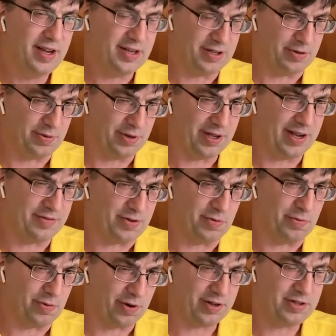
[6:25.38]
You really have to
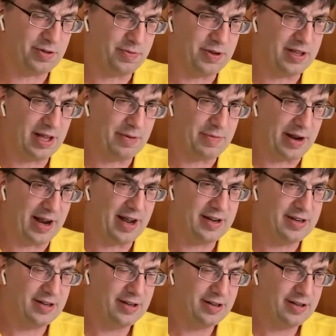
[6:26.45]
work to be that
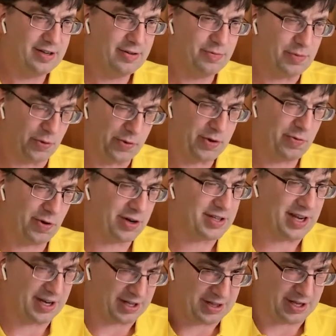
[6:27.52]
bad. But we worked
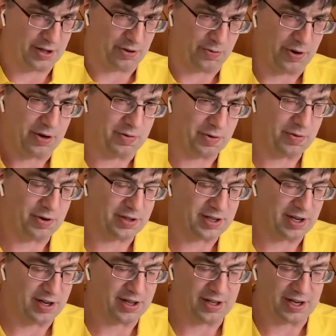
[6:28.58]
on it the other way. We worked
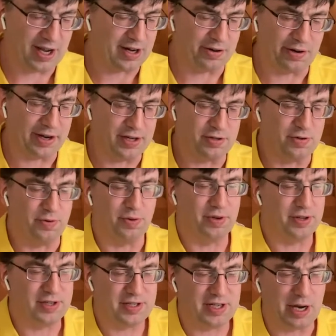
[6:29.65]
on it. The congregation
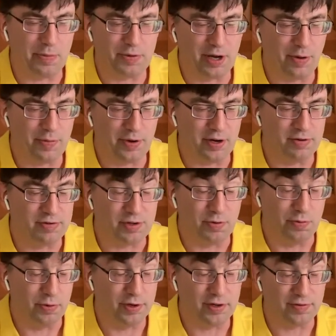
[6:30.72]
really stepped up, and it was a
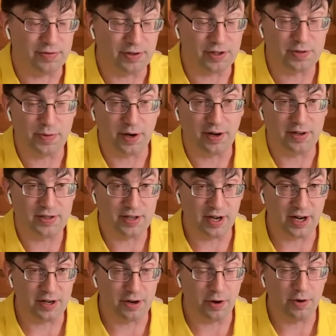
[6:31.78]
wonderful experience. And
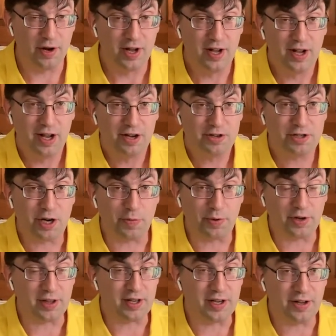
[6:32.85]
I know Shepherd
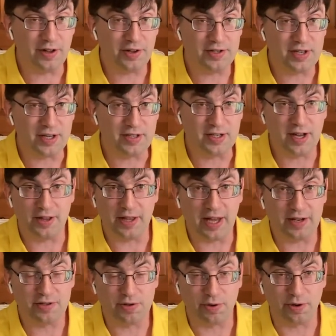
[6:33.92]
of the Hills has done
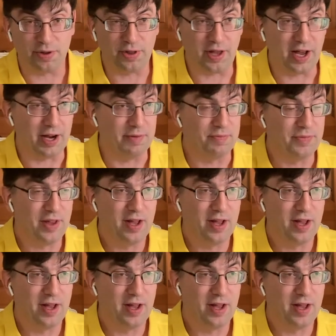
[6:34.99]
that sort of thing